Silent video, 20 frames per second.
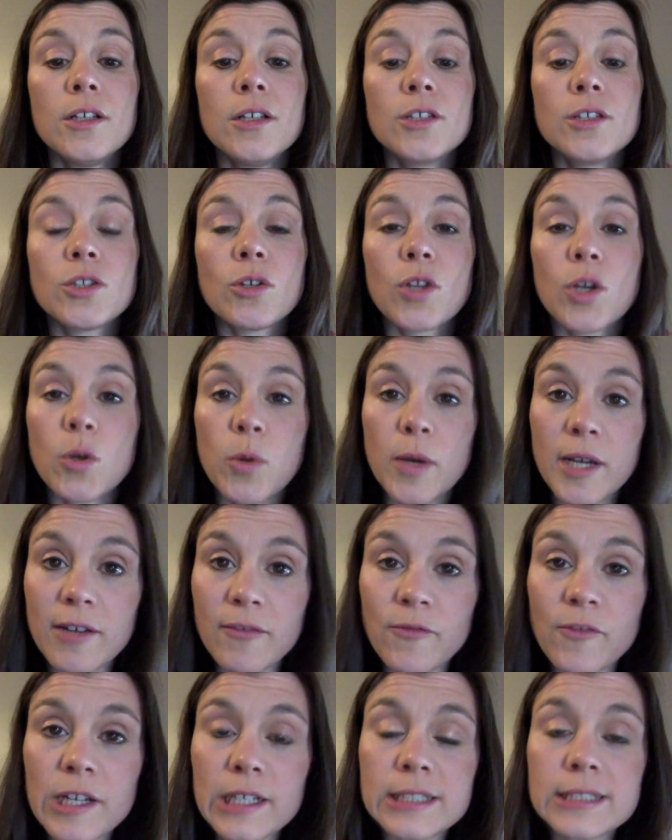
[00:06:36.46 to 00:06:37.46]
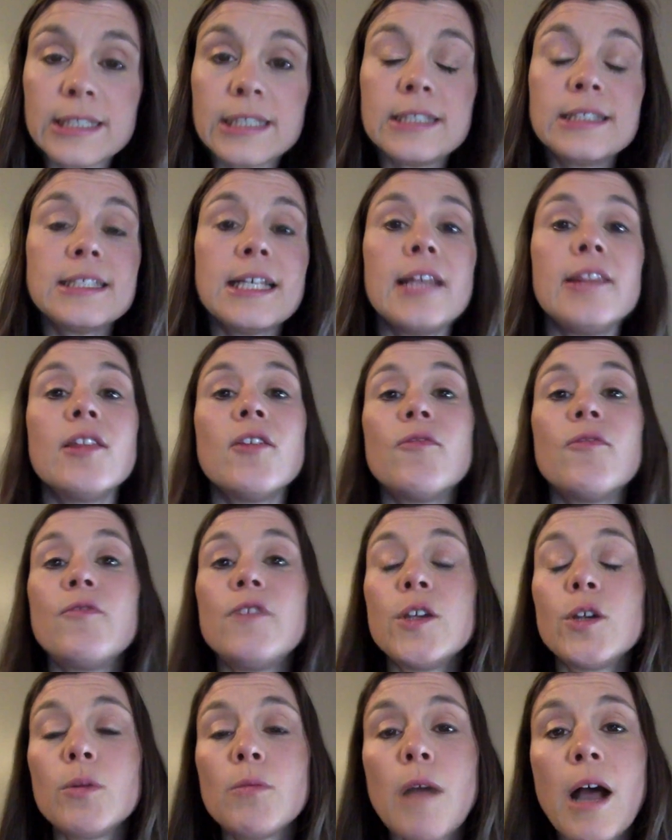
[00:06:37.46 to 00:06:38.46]
So the quick fixes and the
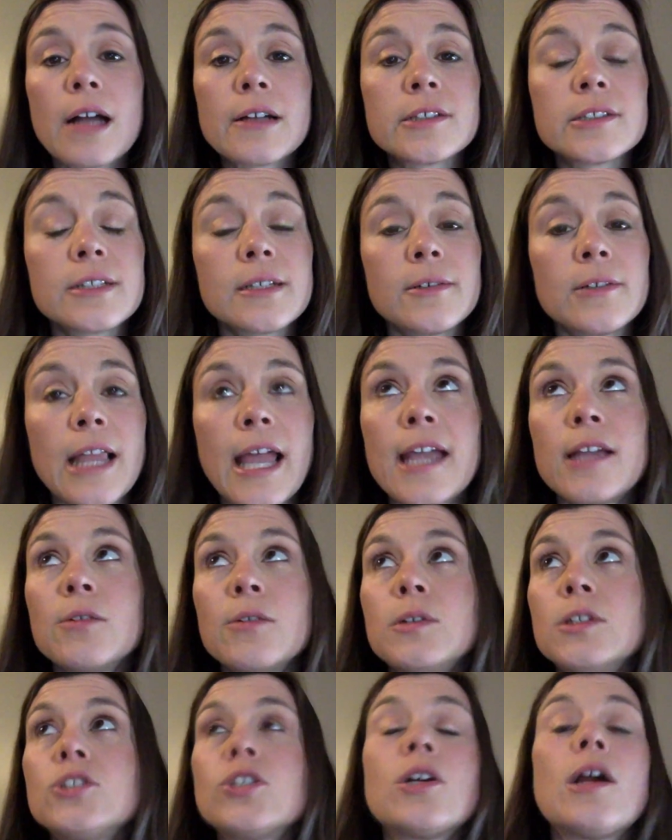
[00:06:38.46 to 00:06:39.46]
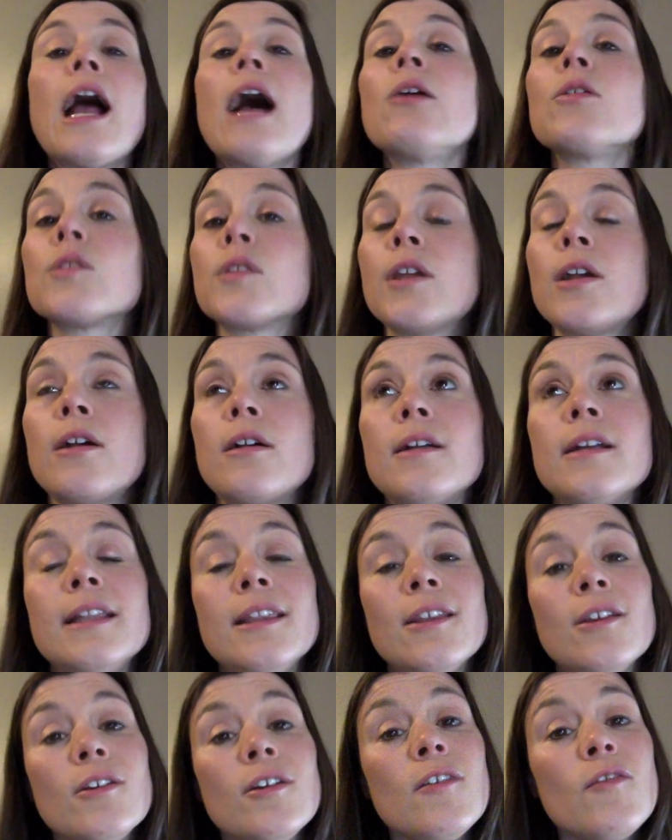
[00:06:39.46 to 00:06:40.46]
fear-mongering language are out there.
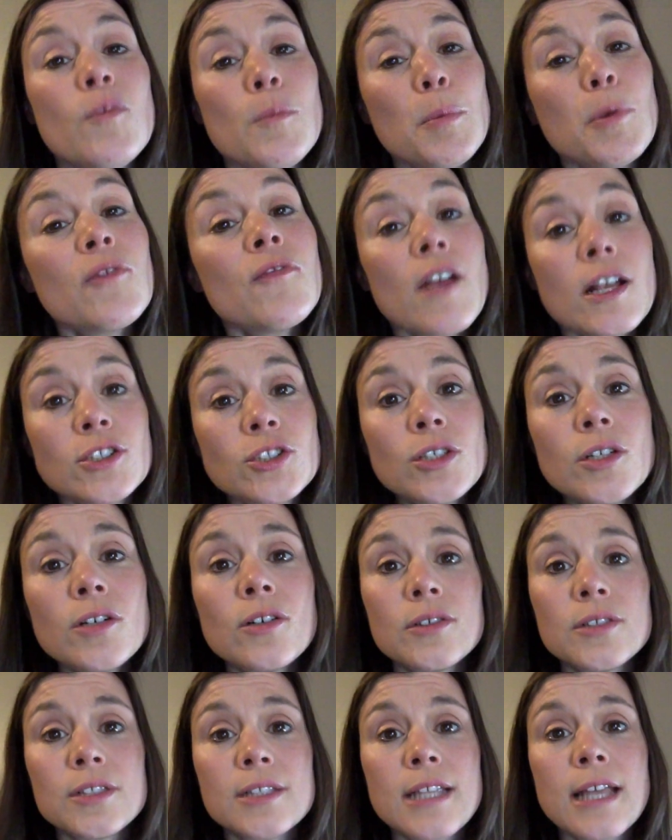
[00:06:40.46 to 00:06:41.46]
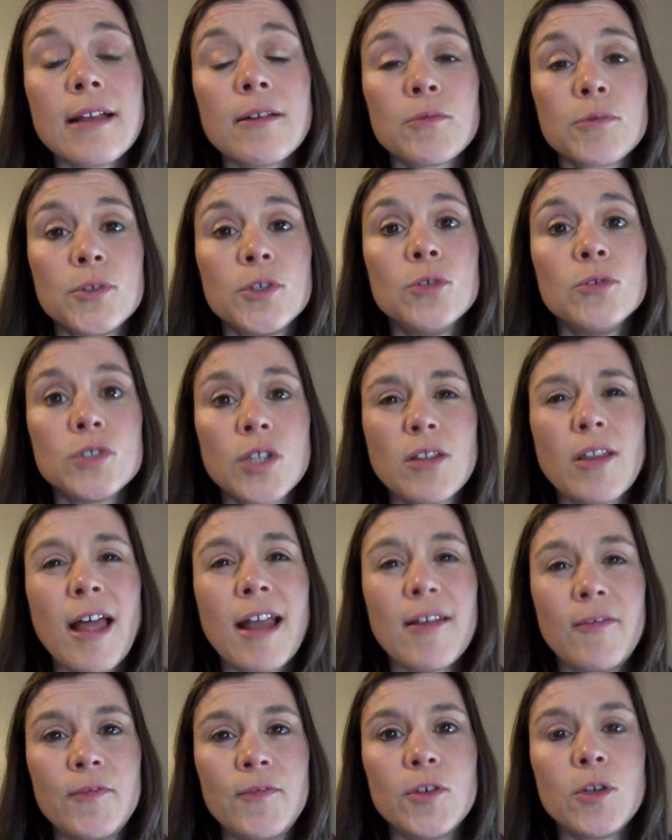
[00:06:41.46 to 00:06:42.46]
And there are even professionals that use a
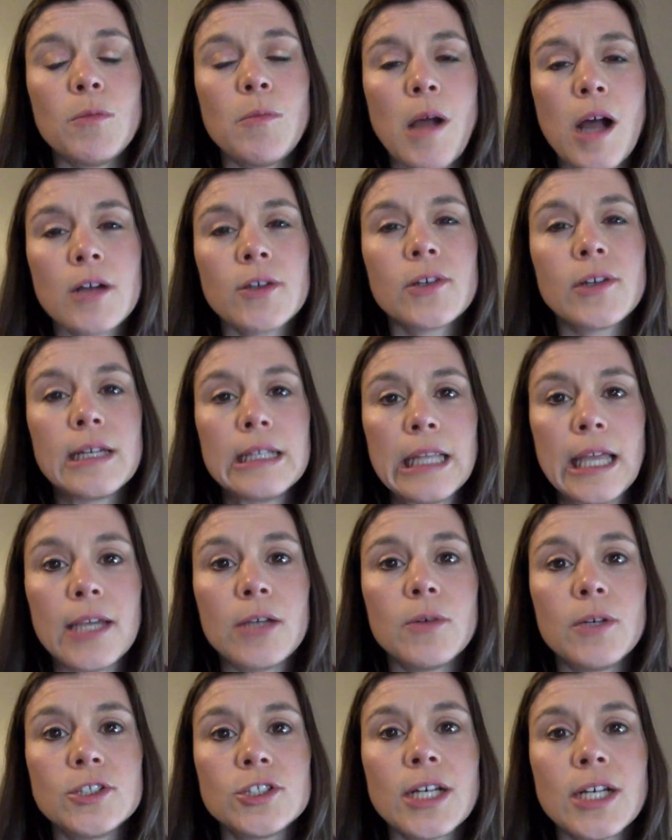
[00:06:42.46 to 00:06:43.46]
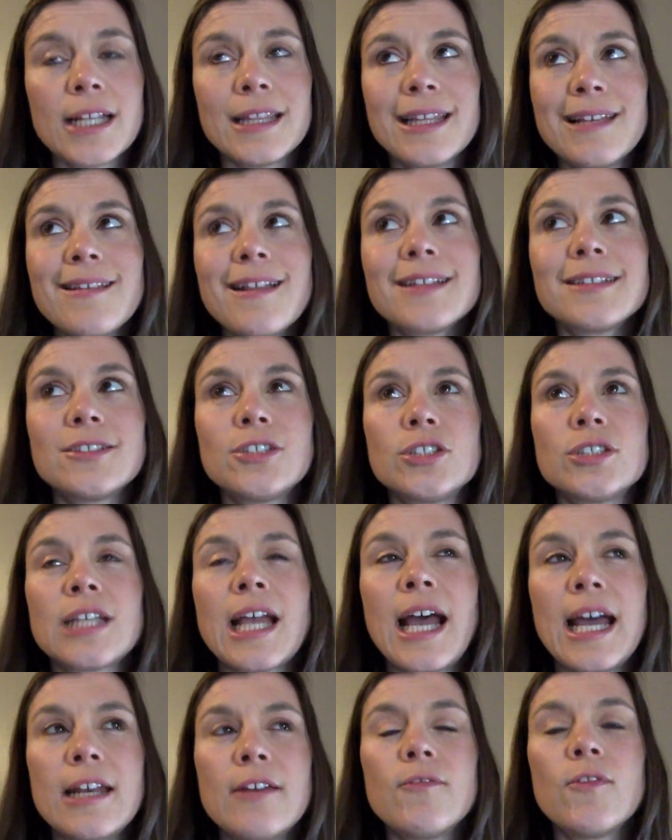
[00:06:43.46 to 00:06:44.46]
lot of fear-mongering language. And I think that's just
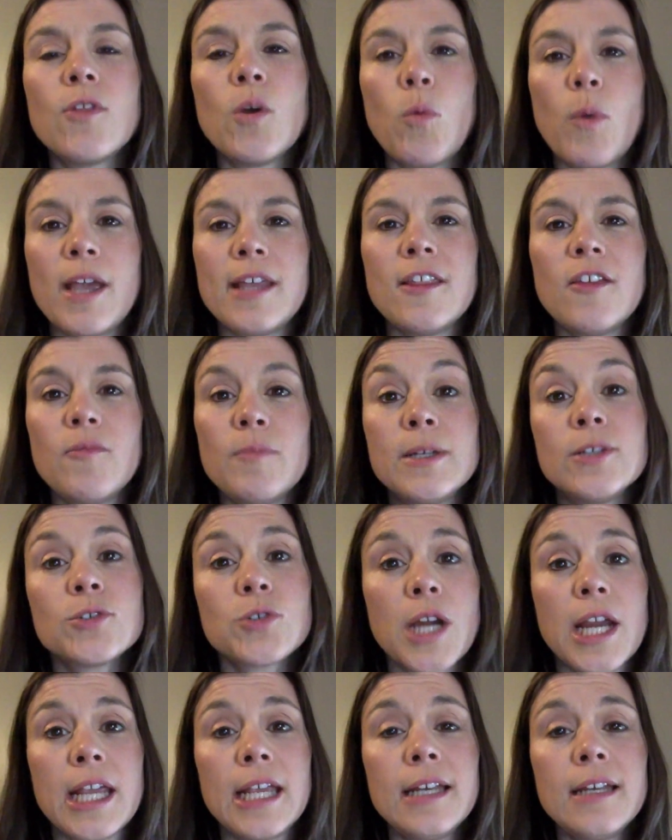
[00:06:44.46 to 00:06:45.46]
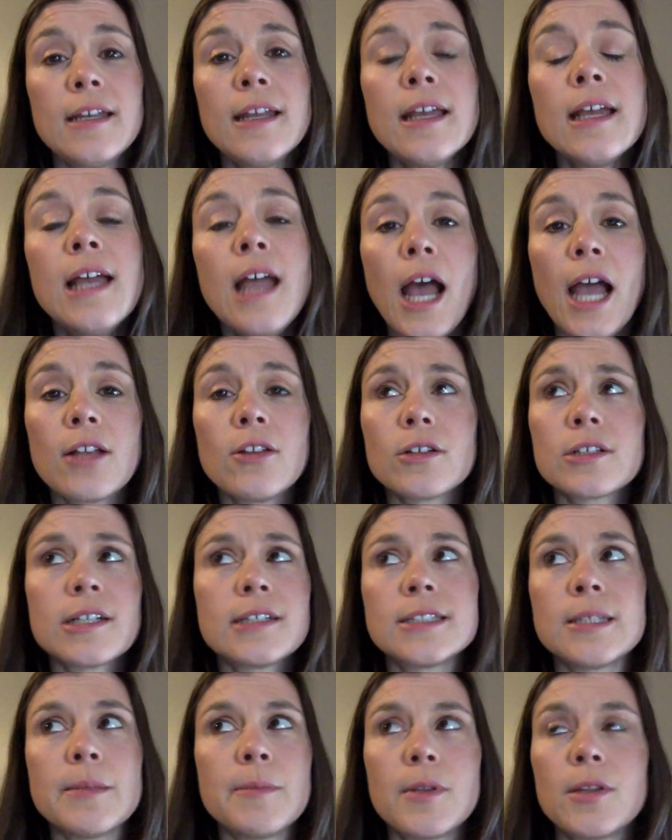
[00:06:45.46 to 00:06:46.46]
kind of the way they've been trained. I looked
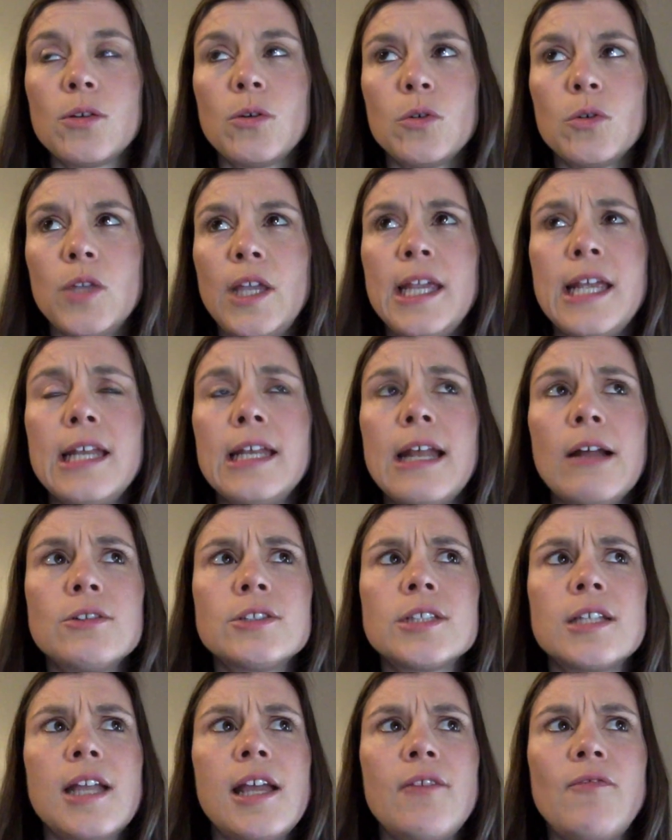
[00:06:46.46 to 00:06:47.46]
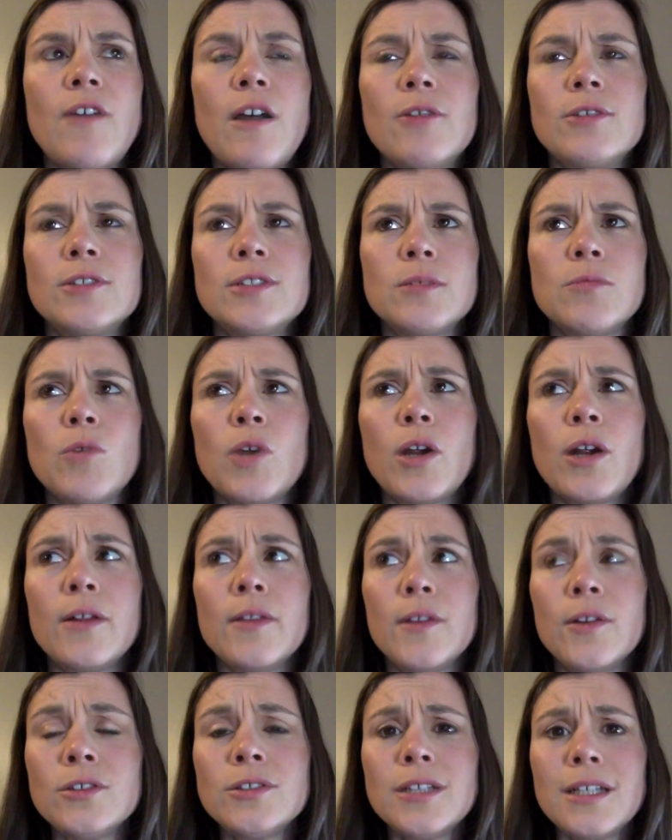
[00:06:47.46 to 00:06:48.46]
at some of the old handouts that I found somewhere, and
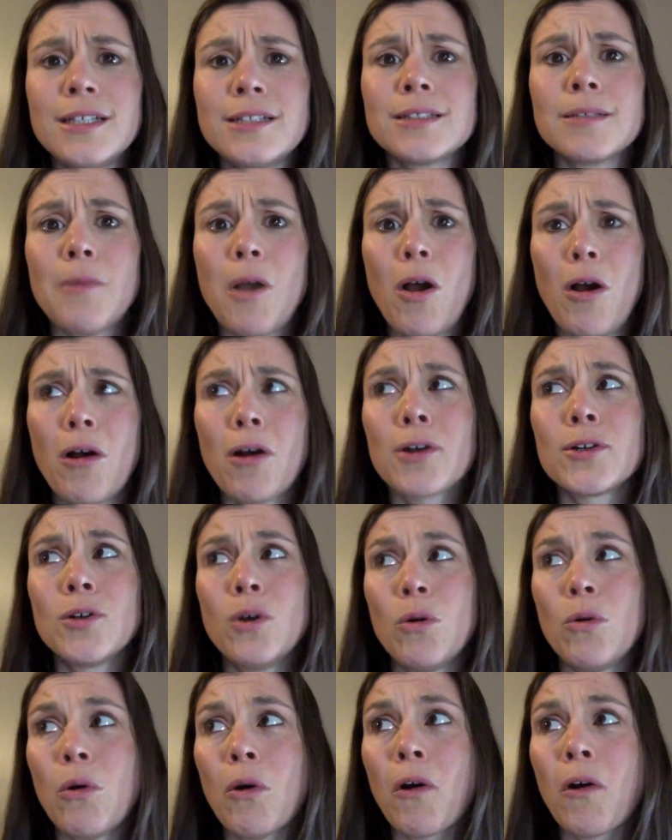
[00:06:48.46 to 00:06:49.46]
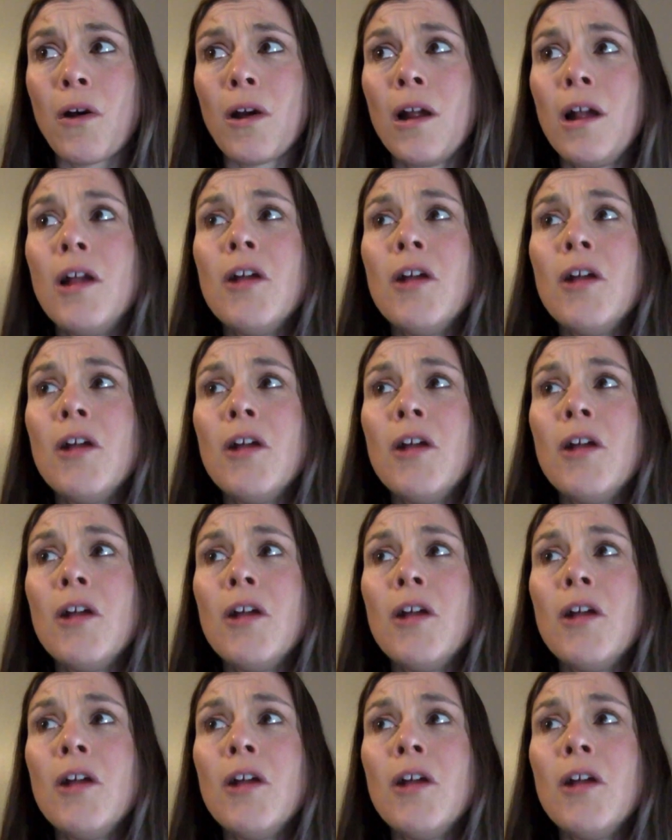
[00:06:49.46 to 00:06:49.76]
there's like some hardcore